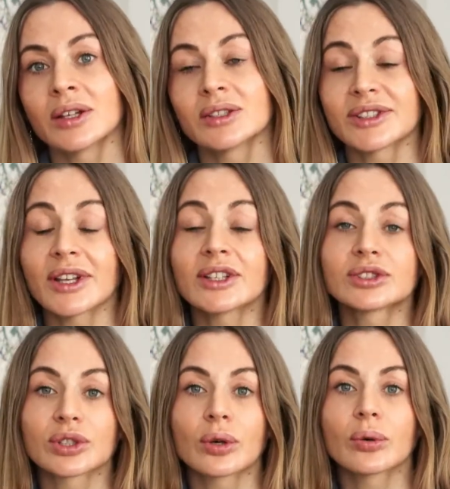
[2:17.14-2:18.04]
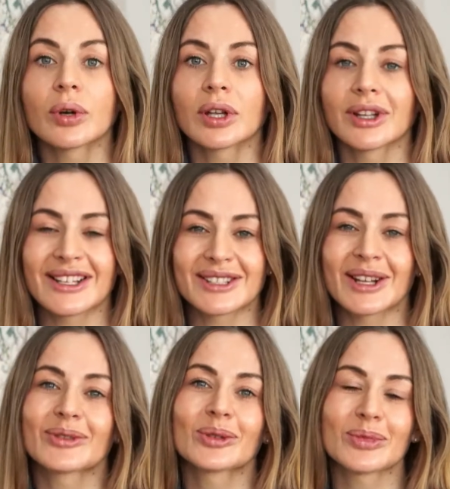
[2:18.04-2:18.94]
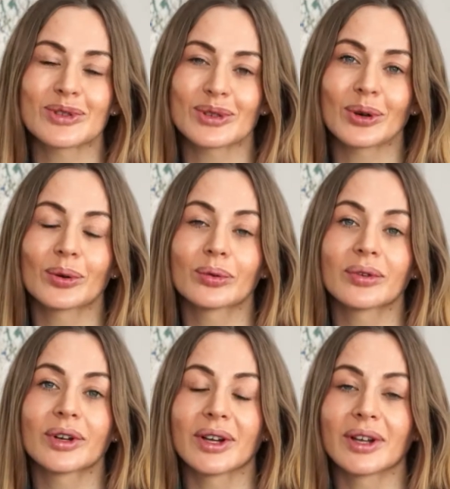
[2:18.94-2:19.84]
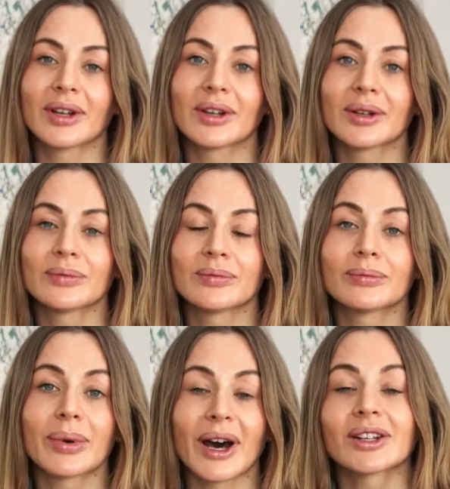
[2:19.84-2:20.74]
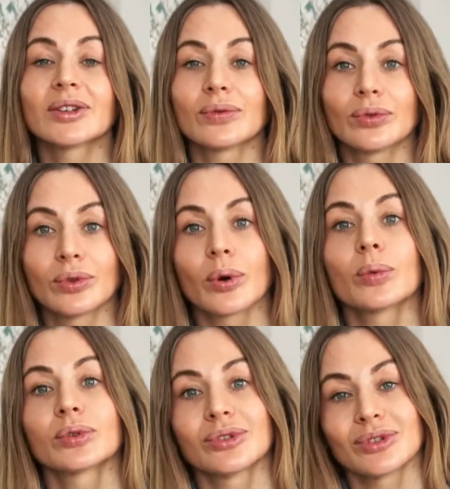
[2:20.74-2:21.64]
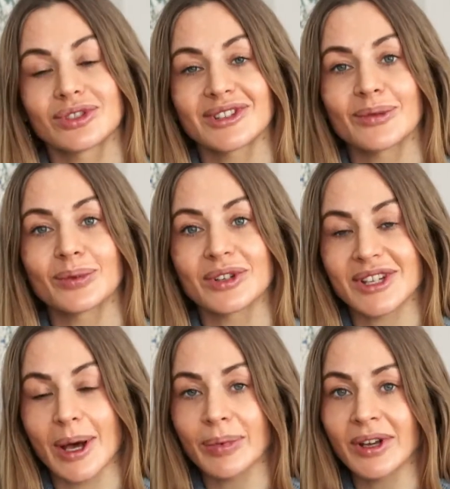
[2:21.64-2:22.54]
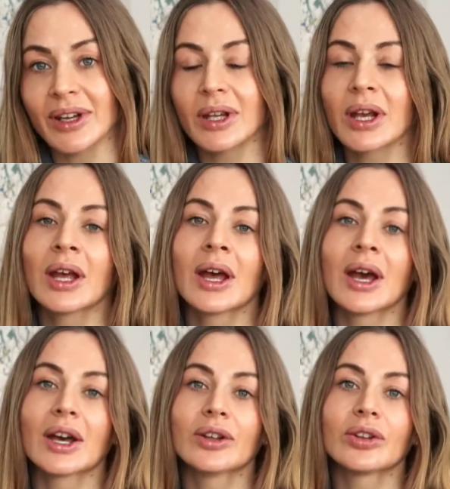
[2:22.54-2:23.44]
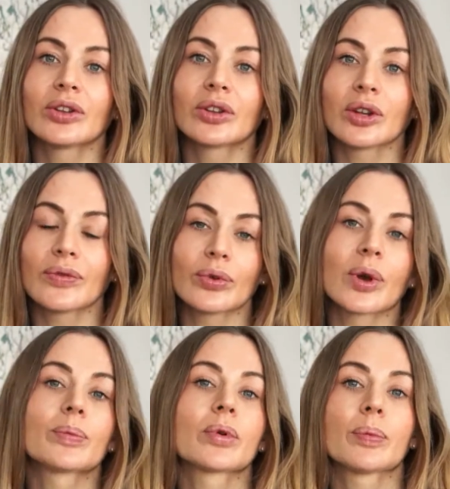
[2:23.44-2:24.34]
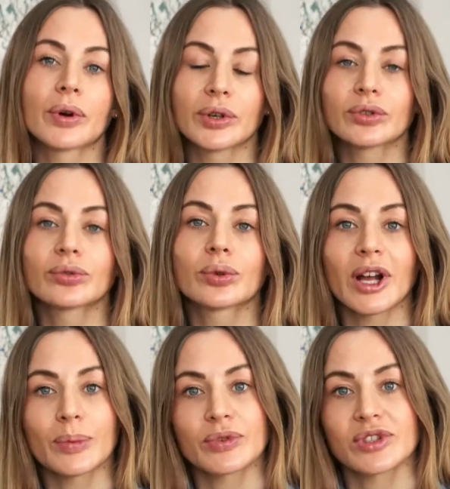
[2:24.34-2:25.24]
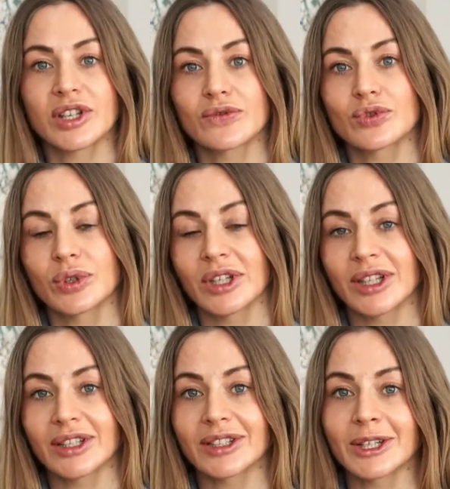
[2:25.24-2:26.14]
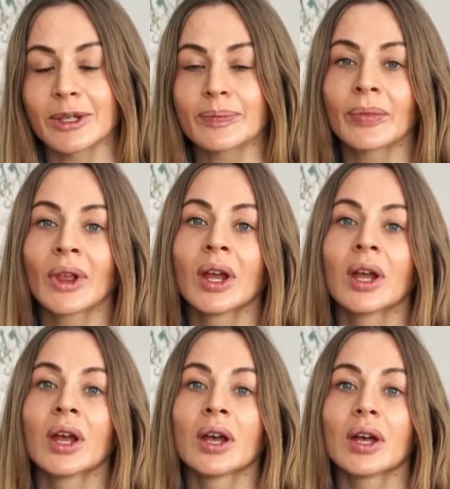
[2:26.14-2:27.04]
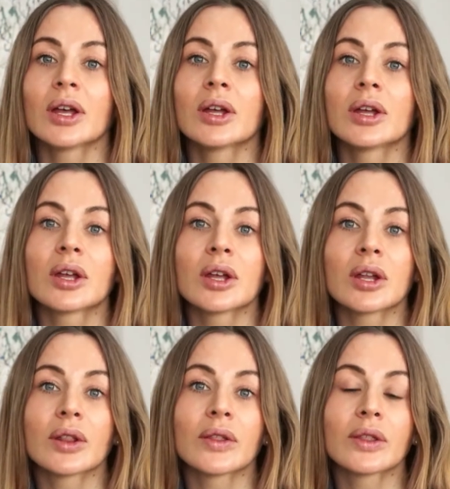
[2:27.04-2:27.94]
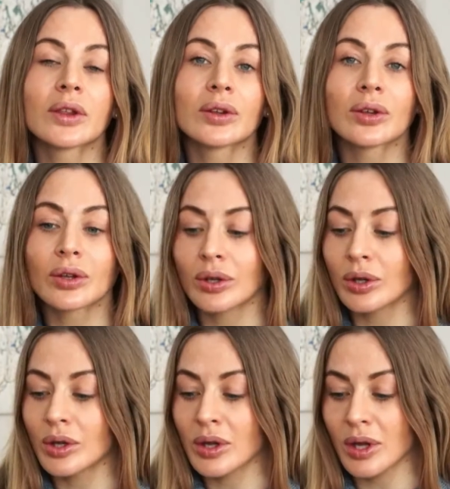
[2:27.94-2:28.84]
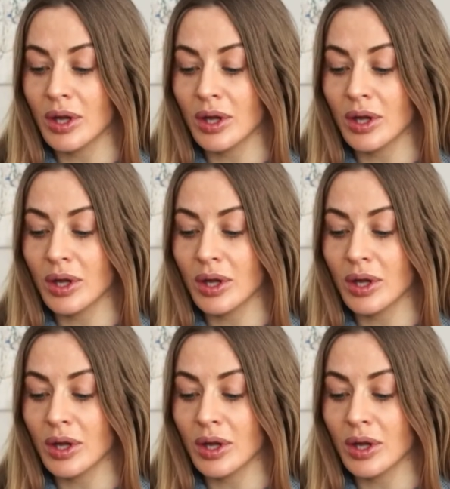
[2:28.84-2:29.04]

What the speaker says: Saying so, it doesn't have to be so bad if you know what is happening, and if you are prepared to help yourself during that time. The